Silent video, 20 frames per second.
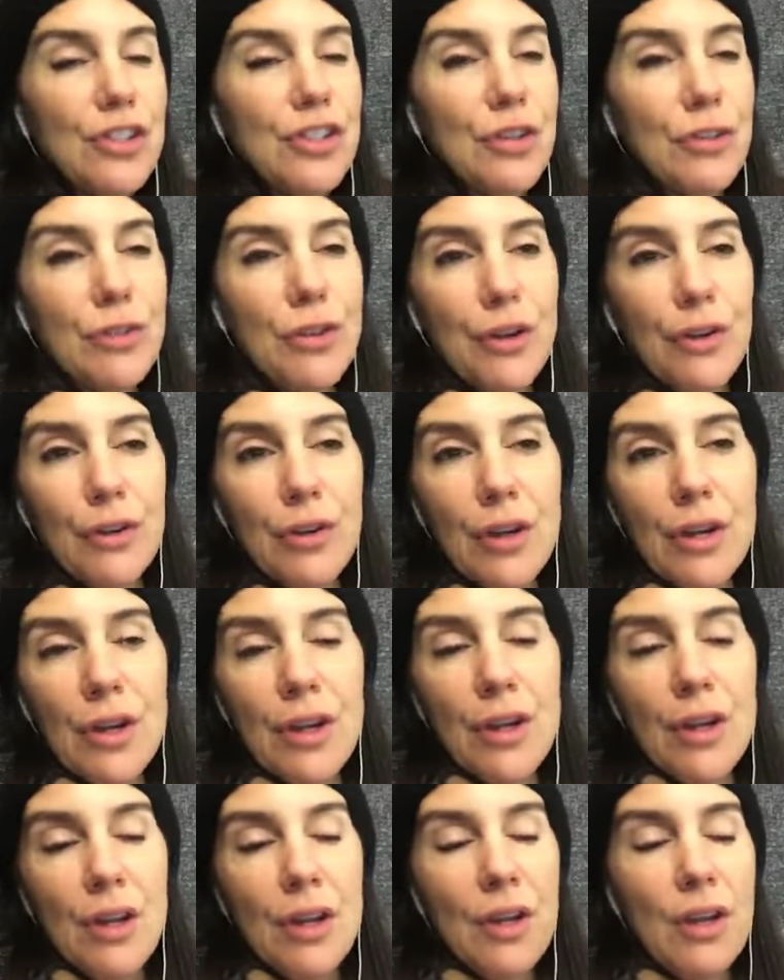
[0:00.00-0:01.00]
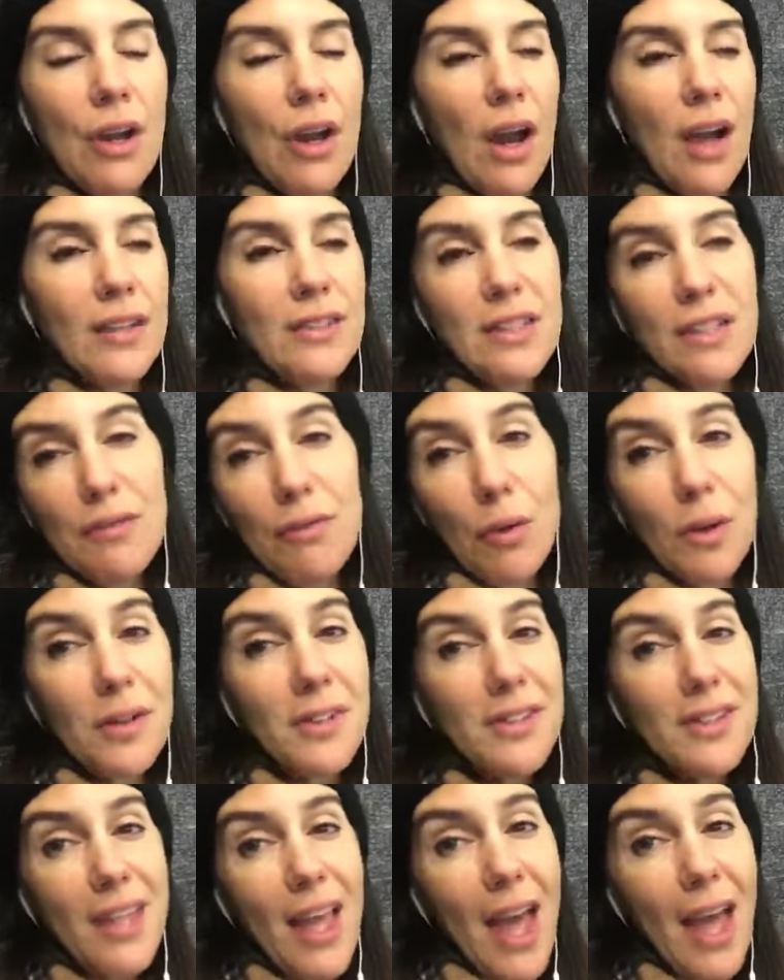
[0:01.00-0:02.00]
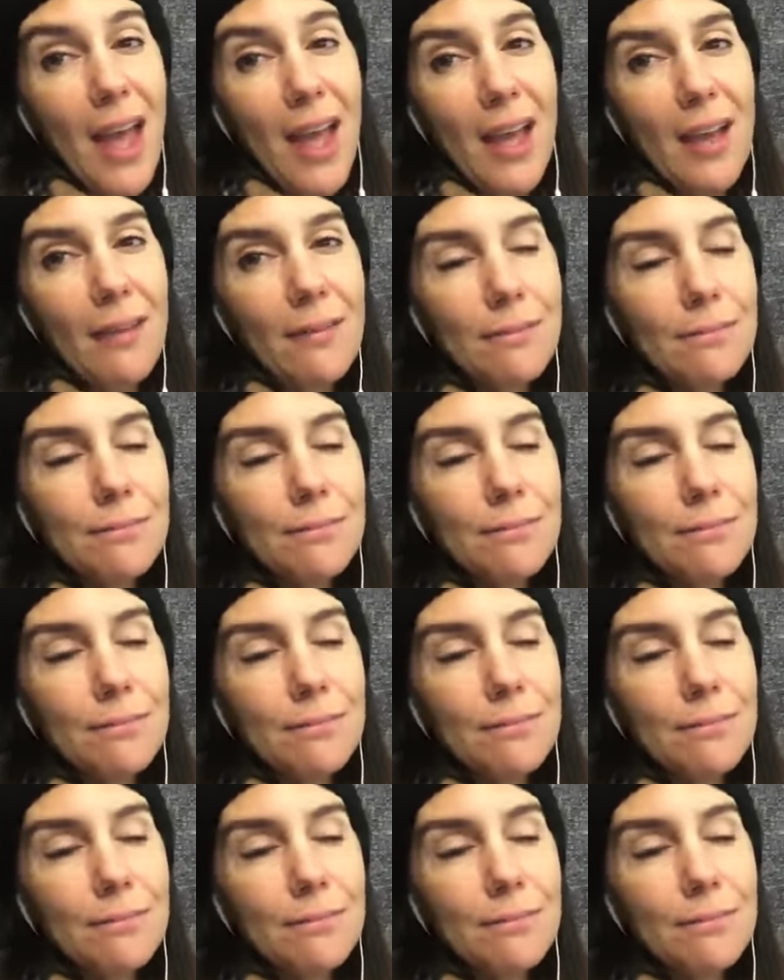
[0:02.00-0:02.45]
year they're a divorcee.